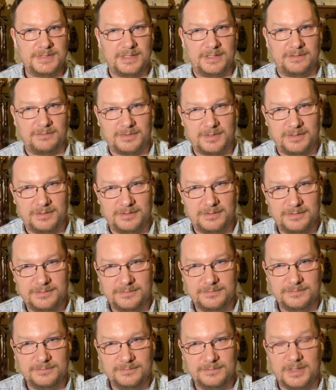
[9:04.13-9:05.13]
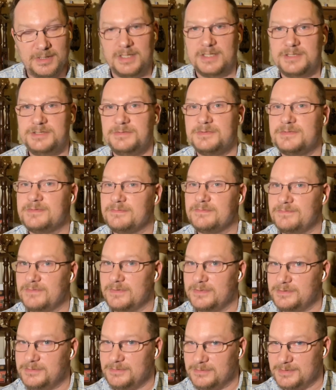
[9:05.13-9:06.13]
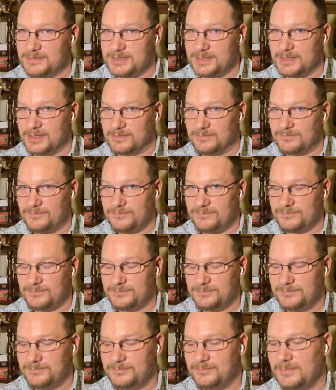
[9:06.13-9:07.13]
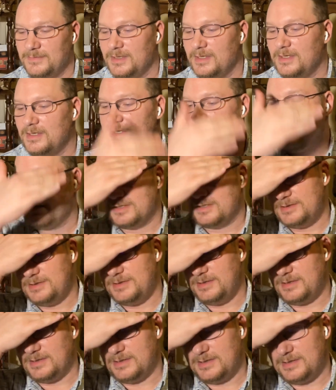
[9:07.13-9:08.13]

that word unless she was referring to herself, because she